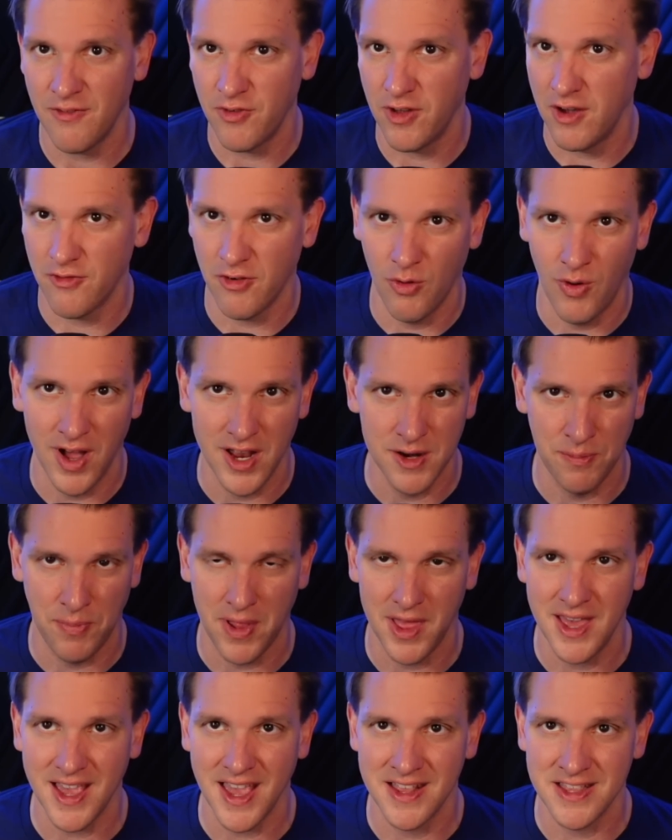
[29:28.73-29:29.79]
If you ever wanted to
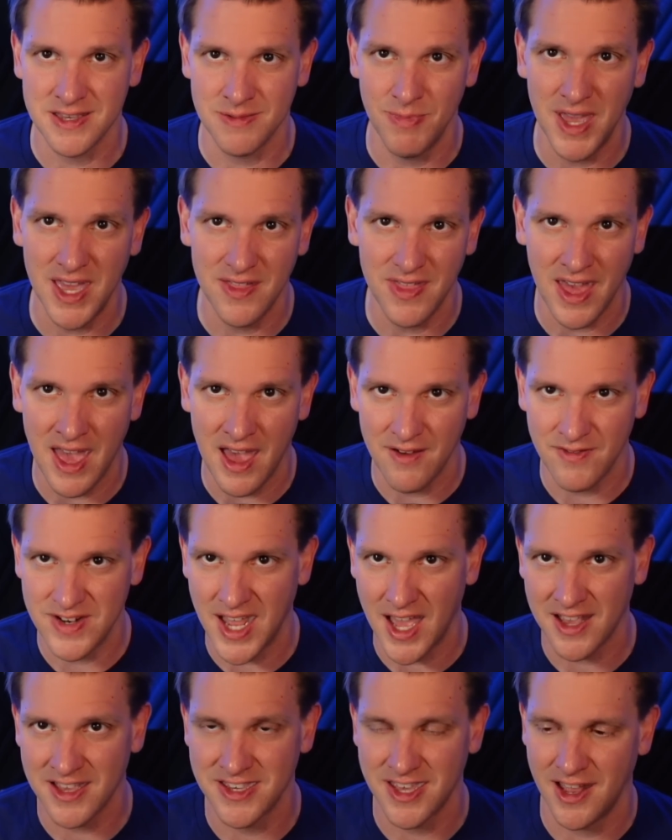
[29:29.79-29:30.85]
play against me, they have
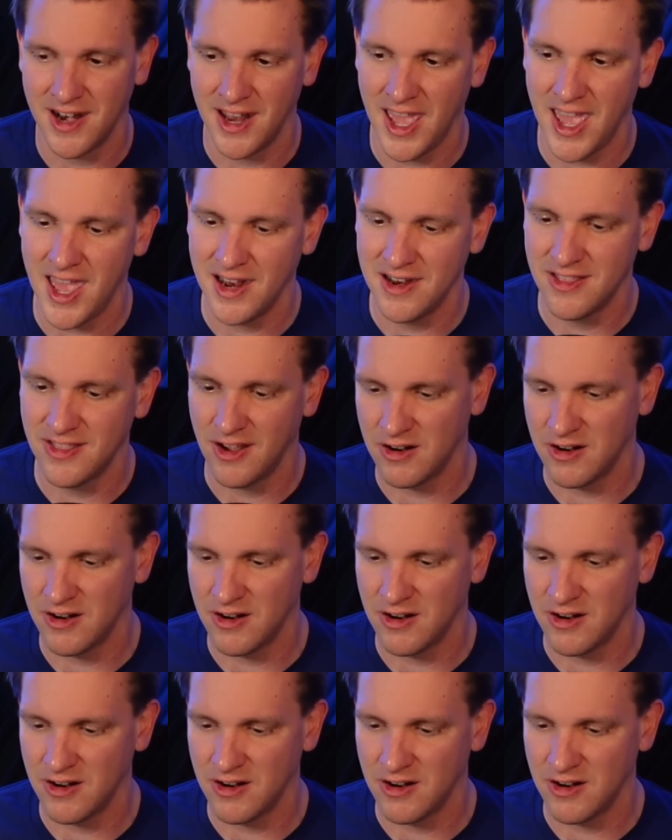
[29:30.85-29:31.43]
decks on hand.